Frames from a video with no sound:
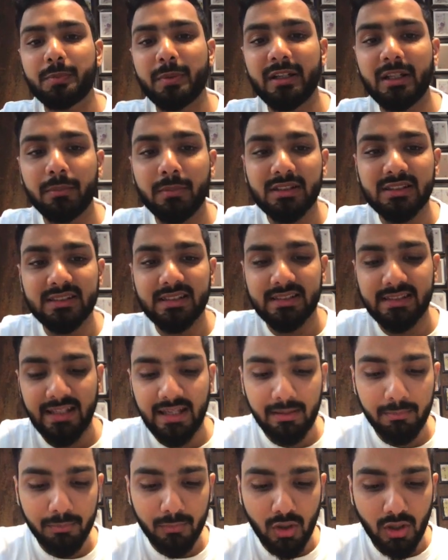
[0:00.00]
pretty much the
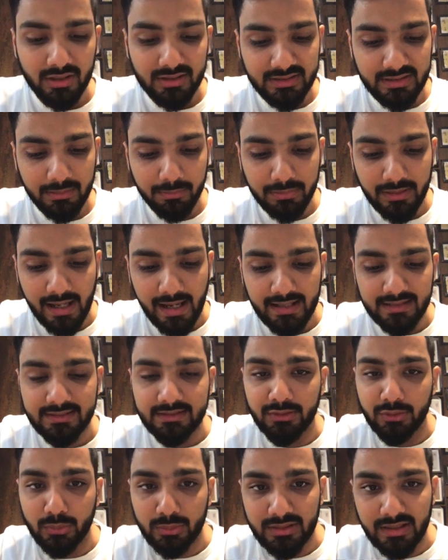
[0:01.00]
same concept as
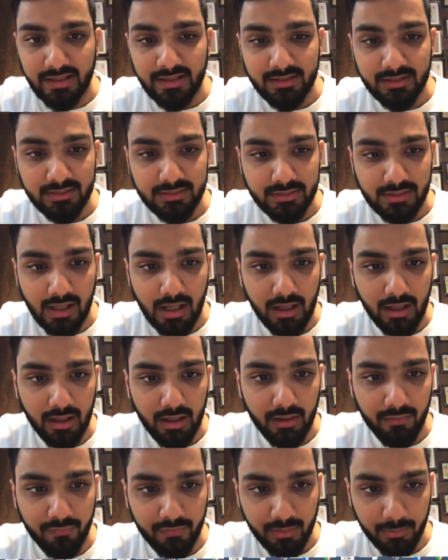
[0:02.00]
newsletters
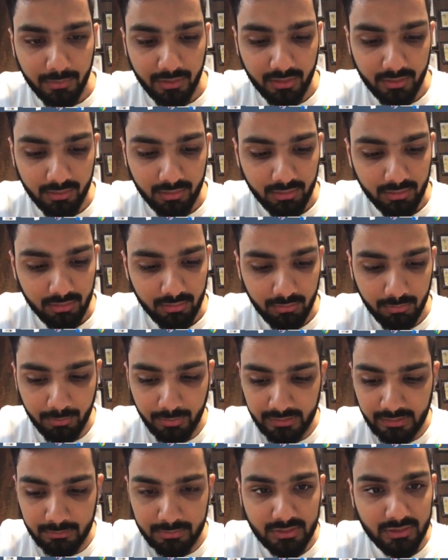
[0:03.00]
uh, from here
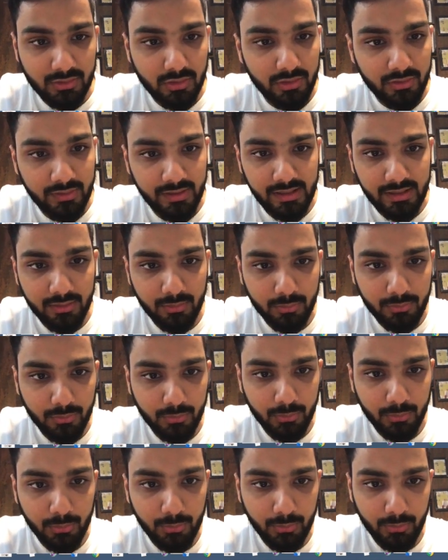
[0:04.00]
but i'm just going to take you
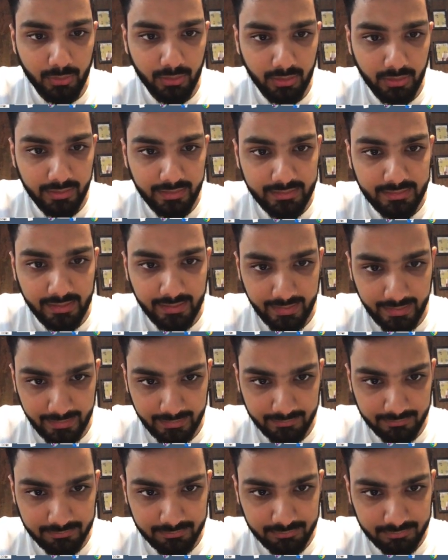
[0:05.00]
through uh, it
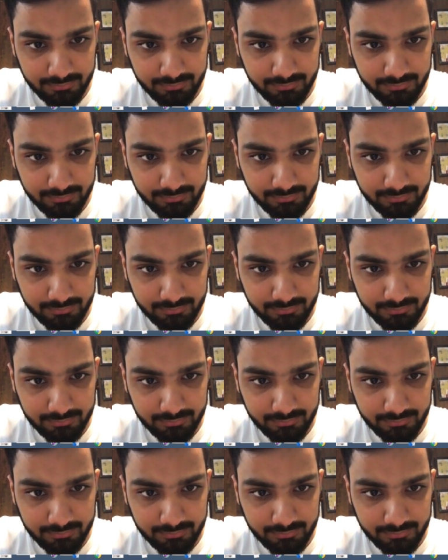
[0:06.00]
again